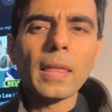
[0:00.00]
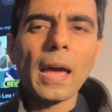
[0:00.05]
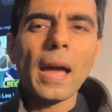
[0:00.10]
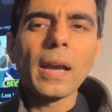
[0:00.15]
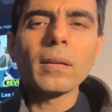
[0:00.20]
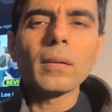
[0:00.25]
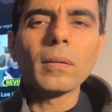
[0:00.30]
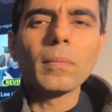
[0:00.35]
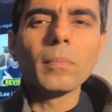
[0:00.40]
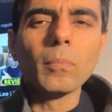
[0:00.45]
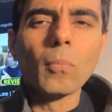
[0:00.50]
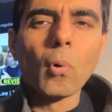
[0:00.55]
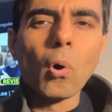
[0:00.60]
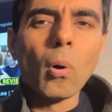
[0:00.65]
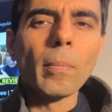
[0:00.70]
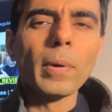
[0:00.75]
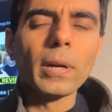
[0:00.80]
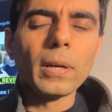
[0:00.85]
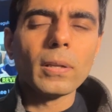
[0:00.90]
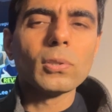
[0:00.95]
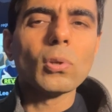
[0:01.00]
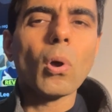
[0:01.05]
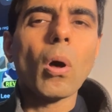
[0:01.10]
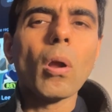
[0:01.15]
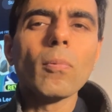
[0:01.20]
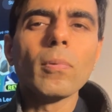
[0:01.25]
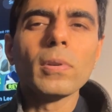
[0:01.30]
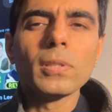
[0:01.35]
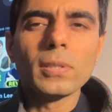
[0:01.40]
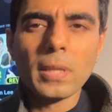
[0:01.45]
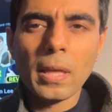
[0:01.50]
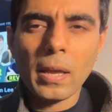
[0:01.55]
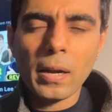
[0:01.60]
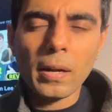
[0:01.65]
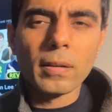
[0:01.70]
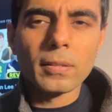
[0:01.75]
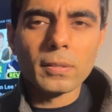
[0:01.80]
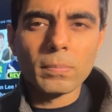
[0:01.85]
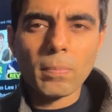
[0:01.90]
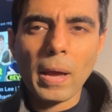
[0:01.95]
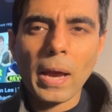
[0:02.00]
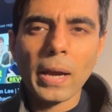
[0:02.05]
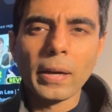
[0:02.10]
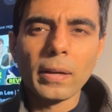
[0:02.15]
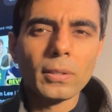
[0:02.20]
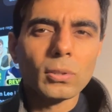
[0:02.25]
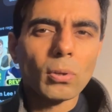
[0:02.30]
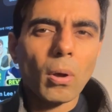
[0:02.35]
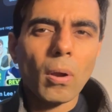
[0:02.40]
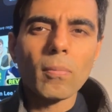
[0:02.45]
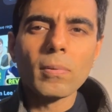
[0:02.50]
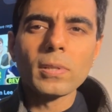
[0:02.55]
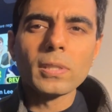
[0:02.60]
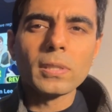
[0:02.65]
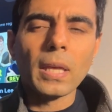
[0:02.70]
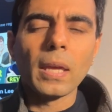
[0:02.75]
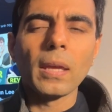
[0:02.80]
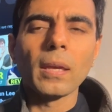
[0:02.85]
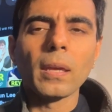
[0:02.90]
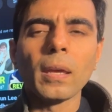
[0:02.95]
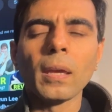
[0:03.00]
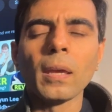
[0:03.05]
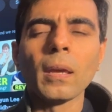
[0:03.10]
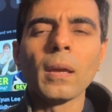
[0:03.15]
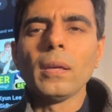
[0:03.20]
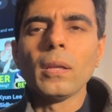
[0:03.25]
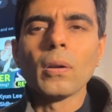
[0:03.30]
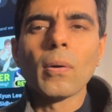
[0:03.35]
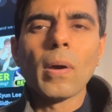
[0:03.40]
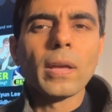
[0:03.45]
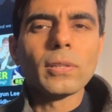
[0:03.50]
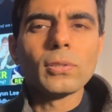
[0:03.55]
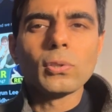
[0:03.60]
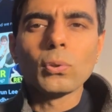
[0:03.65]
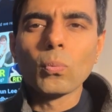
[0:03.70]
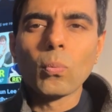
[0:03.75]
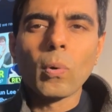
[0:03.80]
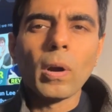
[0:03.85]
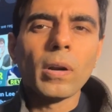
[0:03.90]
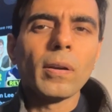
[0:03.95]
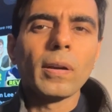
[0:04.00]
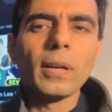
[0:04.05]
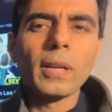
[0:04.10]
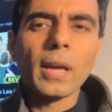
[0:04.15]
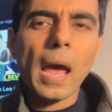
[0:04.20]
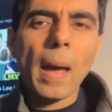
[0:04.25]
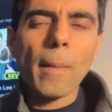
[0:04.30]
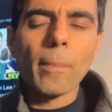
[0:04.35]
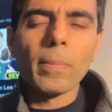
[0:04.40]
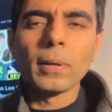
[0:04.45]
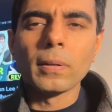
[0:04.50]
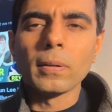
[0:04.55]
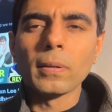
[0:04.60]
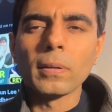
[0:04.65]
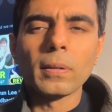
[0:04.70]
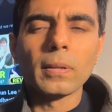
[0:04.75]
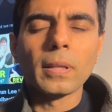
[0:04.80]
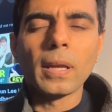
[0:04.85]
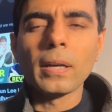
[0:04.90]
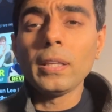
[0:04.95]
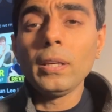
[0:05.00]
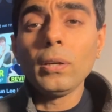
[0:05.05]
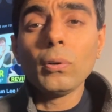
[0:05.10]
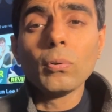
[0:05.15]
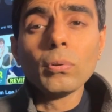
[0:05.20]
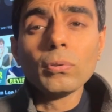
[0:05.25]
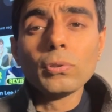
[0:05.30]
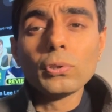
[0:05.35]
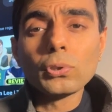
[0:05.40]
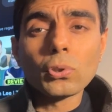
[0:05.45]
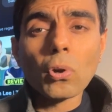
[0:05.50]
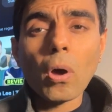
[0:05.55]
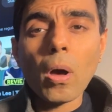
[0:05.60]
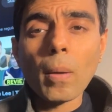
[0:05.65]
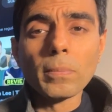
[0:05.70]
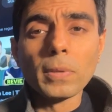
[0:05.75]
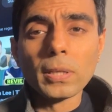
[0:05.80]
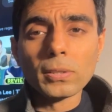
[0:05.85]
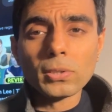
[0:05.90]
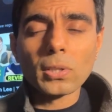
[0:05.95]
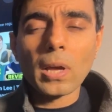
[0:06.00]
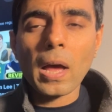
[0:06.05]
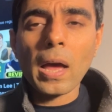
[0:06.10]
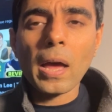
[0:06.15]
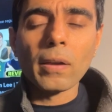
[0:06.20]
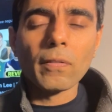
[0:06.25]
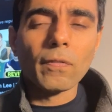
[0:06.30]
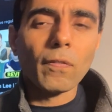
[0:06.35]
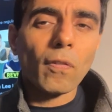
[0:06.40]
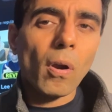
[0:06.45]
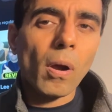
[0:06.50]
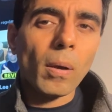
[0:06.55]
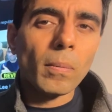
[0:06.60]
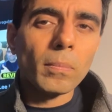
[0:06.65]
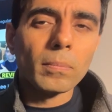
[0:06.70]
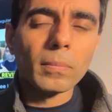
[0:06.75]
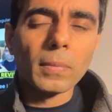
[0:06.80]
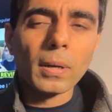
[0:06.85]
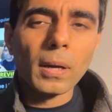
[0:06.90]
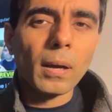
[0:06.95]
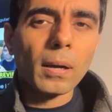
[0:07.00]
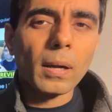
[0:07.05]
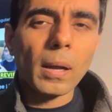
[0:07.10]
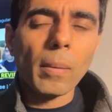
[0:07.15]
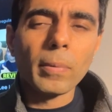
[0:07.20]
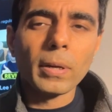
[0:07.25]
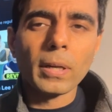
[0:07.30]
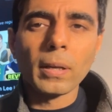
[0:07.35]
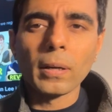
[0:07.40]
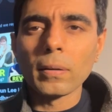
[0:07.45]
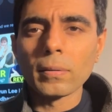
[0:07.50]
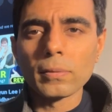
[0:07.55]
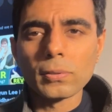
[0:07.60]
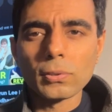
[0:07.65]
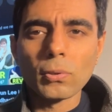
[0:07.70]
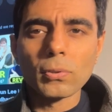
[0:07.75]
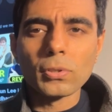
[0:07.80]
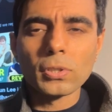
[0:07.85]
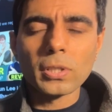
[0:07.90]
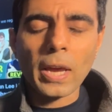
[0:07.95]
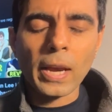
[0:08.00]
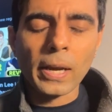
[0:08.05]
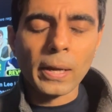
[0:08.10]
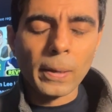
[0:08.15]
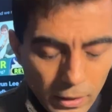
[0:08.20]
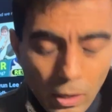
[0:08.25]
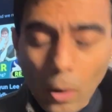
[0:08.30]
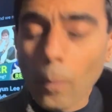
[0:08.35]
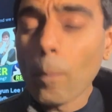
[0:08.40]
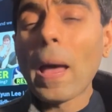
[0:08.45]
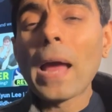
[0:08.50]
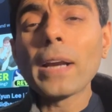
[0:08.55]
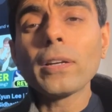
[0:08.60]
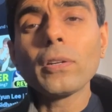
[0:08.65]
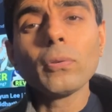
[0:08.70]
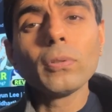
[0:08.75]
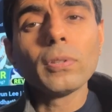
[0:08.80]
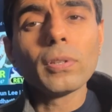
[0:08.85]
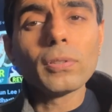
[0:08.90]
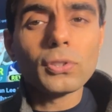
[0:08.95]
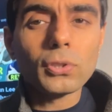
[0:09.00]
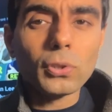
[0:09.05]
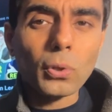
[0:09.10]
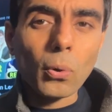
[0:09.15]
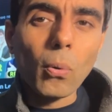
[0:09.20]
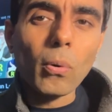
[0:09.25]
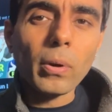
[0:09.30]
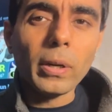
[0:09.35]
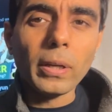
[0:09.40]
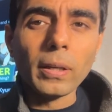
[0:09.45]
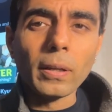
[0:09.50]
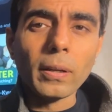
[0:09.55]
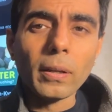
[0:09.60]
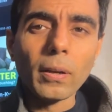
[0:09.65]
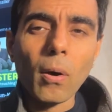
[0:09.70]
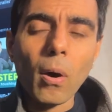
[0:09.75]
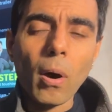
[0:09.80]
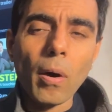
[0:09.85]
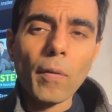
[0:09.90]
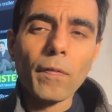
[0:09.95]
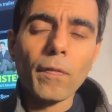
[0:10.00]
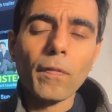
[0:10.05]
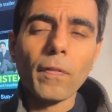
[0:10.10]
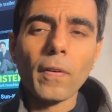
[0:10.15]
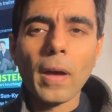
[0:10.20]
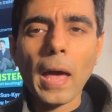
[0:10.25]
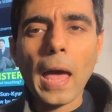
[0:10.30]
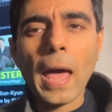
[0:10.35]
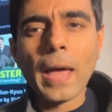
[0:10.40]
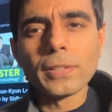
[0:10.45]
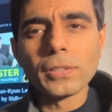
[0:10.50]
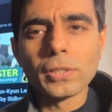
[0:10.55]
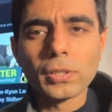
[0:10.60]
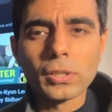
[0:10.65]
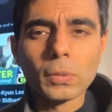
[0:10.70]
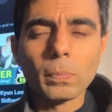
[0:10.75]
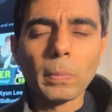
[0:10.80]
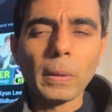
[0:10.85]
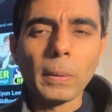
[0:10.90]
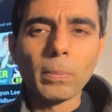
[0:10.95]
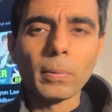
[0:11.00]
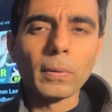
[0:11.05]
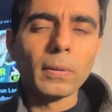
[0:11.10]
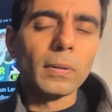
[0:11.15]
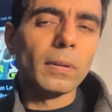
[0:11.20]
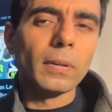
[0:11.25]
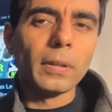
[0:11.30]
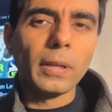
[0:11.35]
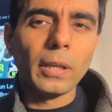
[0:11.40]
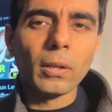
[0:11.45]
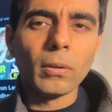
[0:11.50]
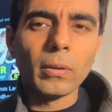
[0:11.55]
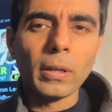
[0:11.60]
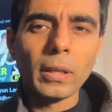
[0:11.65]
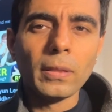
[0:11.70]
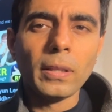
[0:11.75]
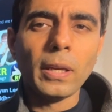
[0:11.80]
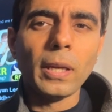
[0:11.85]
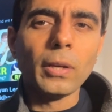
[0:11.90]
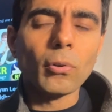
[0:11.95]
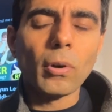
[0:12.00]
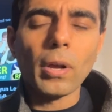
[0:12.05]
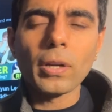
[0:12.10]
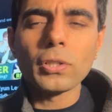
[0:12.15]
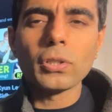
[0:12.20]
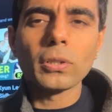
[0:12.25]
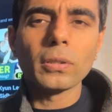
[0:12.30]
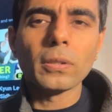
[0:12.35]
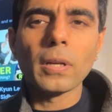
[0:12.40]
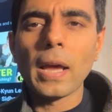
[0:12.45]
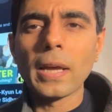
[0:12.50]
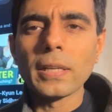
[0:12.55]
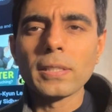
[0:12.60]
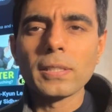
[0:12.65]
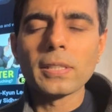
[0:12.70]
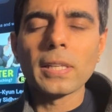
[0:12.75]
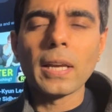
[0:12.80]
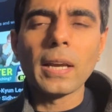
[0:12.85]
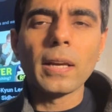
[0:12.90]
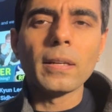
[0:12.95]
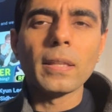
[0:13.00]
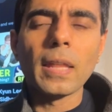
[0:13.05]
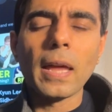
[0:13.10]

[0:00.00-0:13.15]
that moment is always there in his mind. He's always thinking, you know, as to what really happened that he couldn't stop this guy from uh, committing suicide. Now, back to the story of uh, anxious people, you know, in the introduction, I said